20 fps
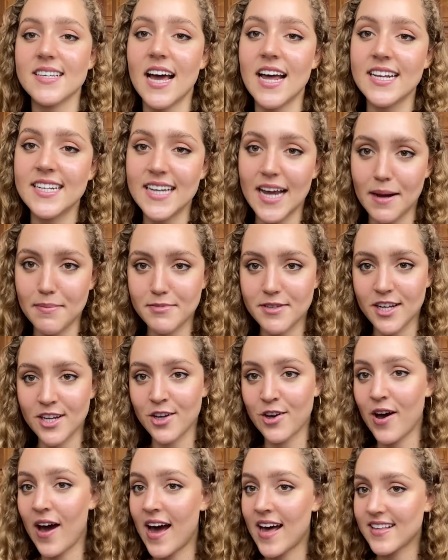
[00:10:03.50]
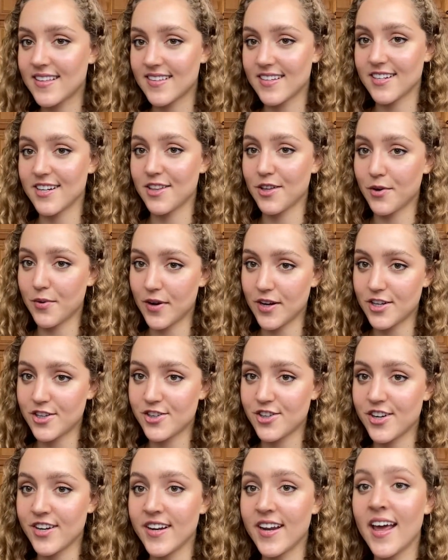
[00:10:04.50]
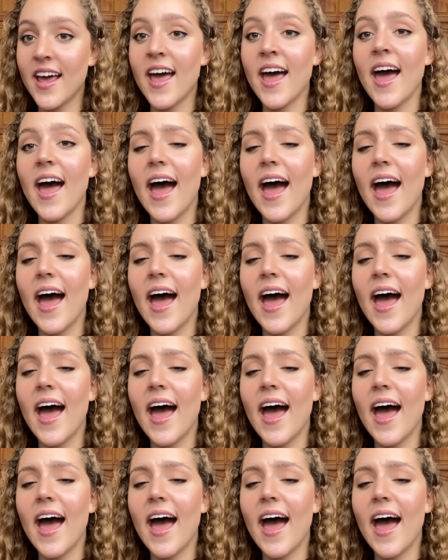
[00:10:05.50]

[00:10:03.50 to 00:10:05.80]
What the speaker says: adapting your answer to the question